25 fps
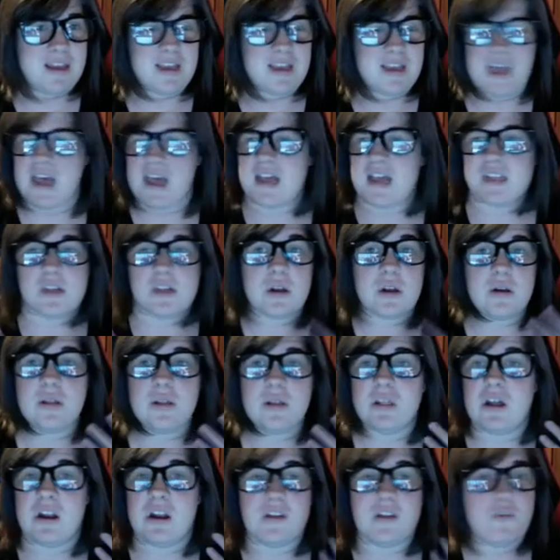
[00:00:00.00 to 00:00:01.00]
It has got a
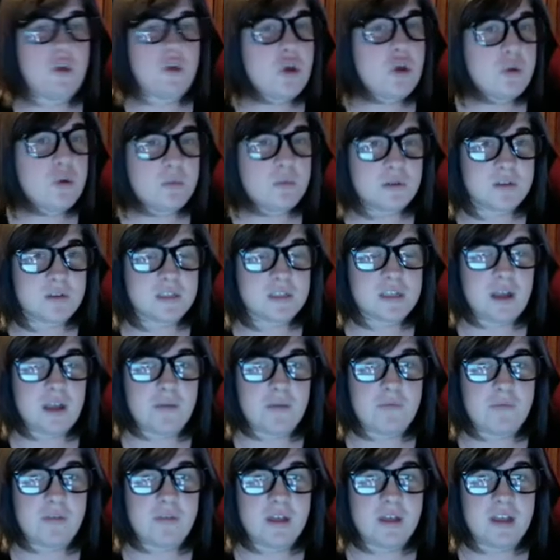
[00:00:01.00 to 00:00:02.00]
lot of humor and
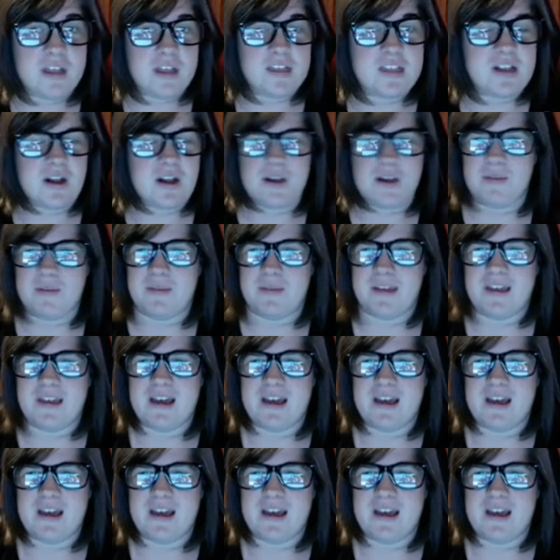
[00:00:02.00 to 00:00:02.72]
stuff in it. It's not going to be,